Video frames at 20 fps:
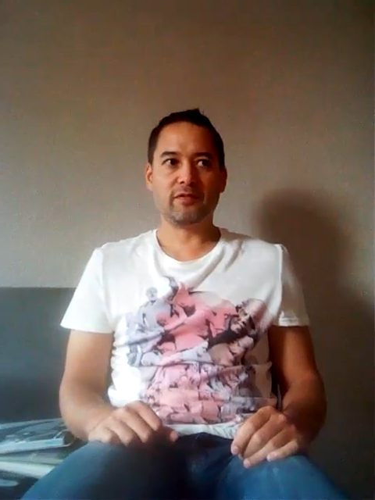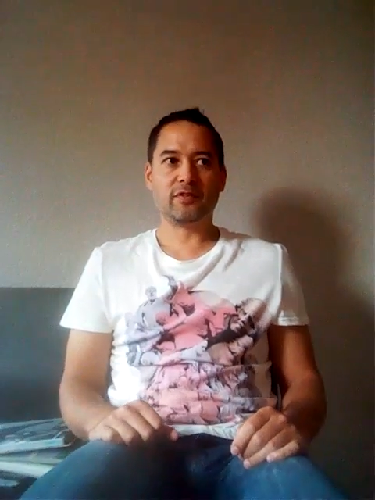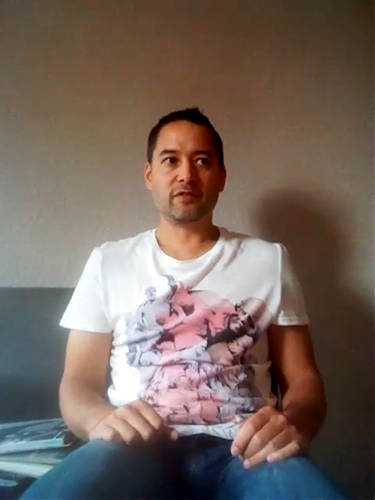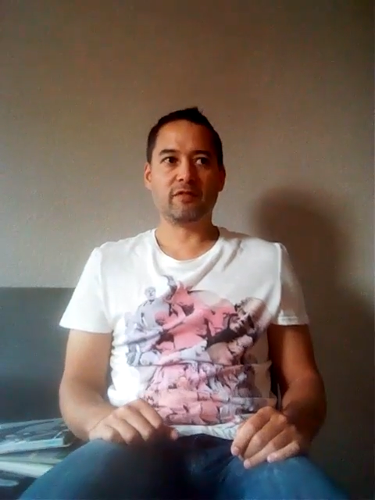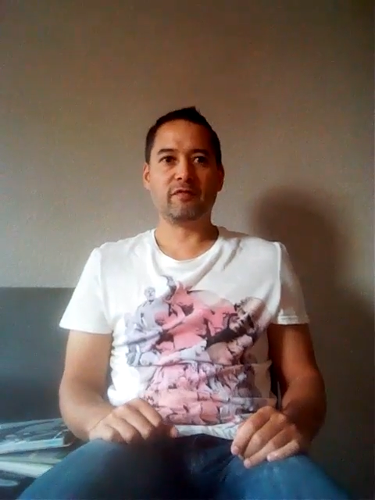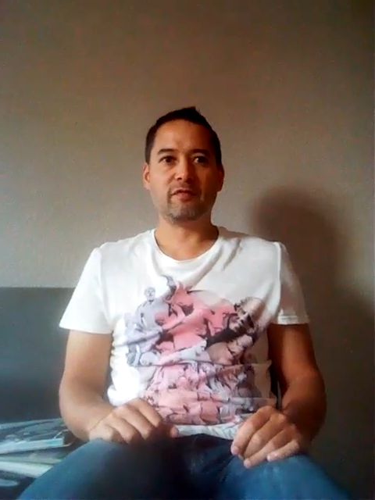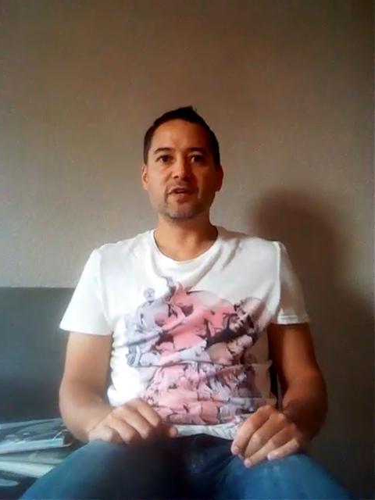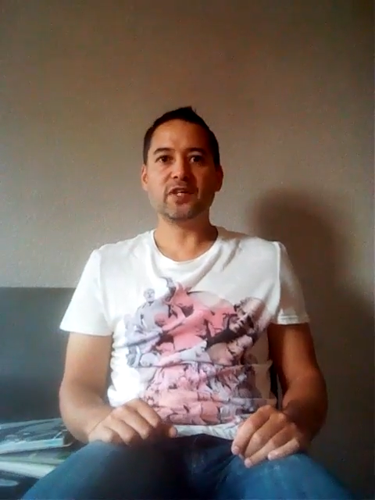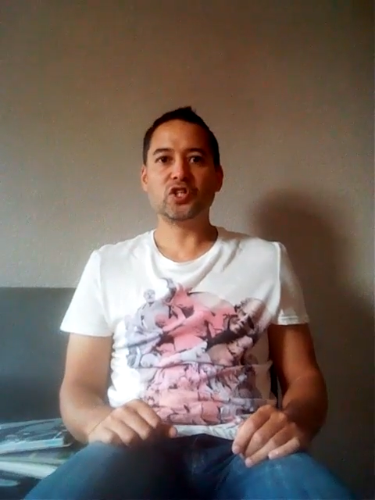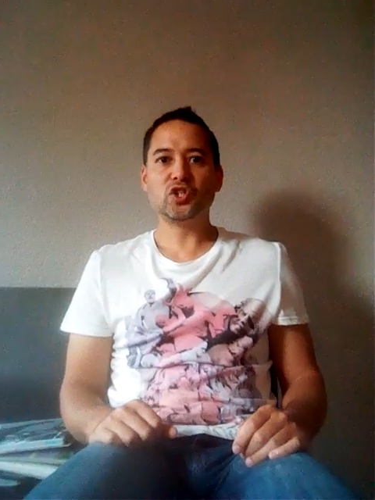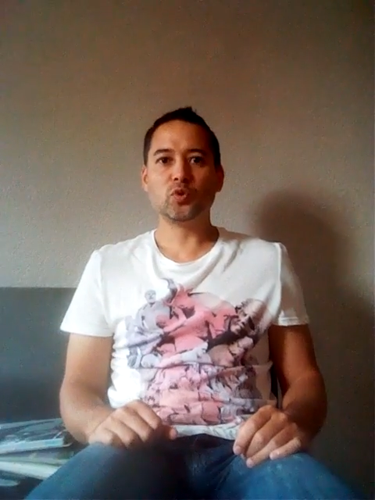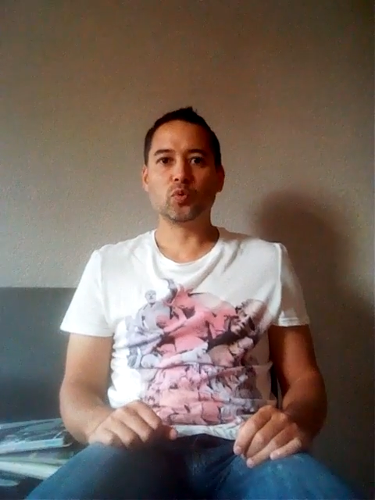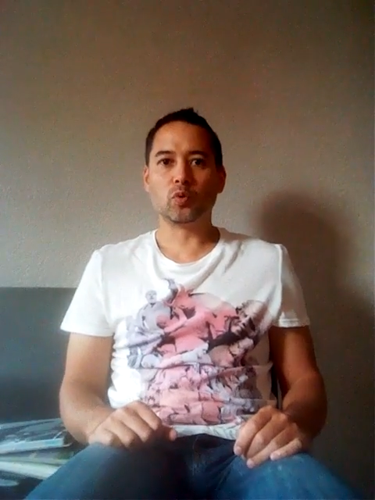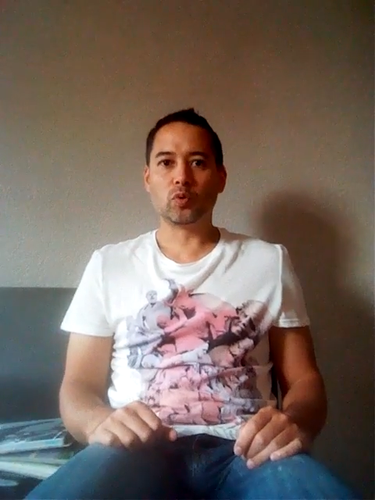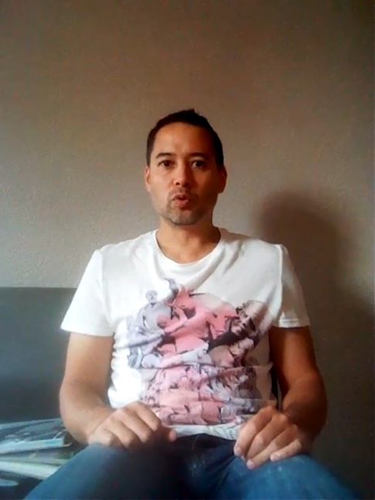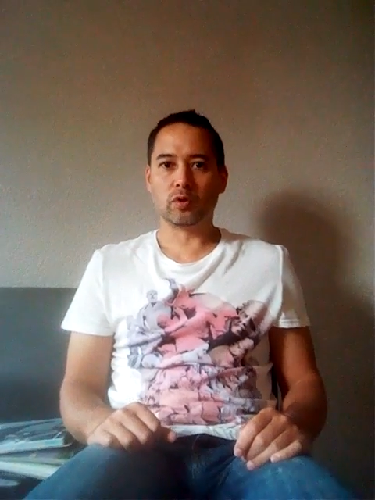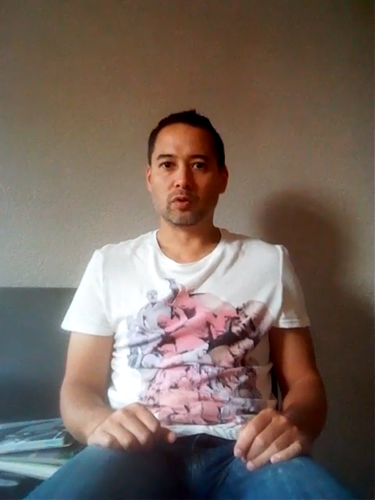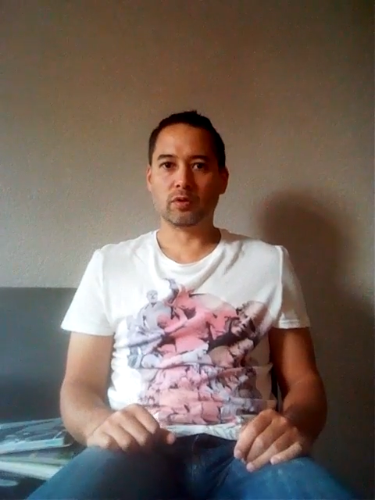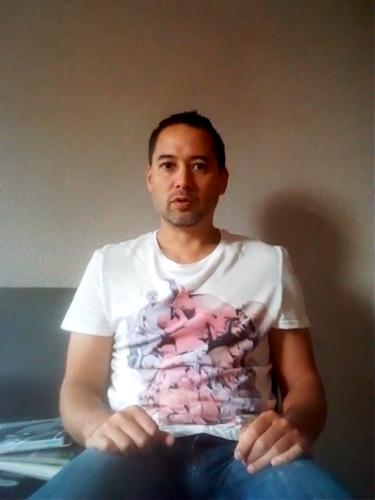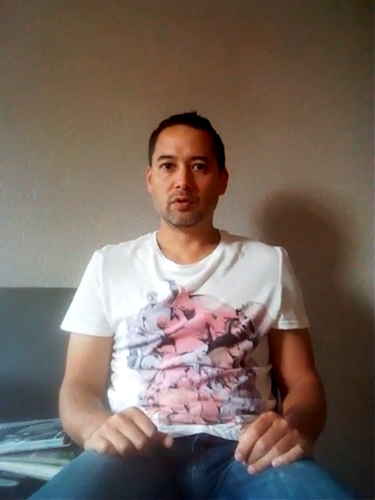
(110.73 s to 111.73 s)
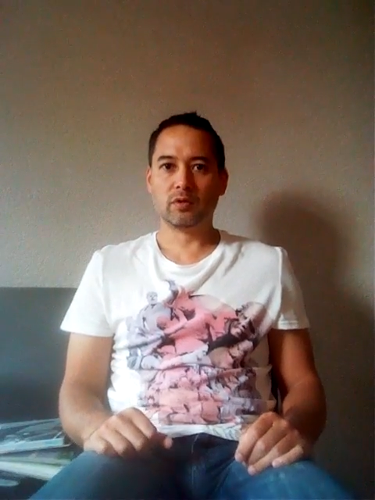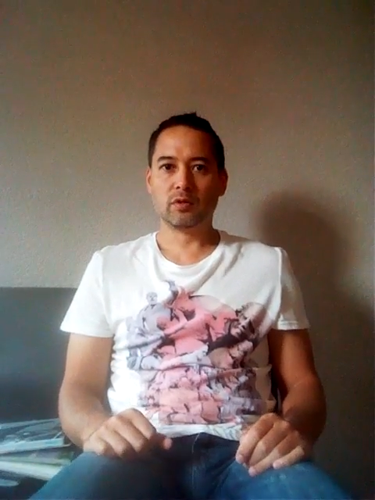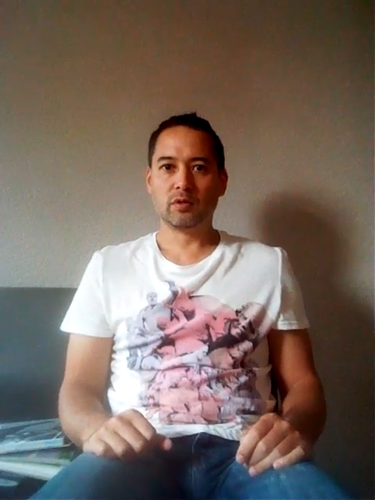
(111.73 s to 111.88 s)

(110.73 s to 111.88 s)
visual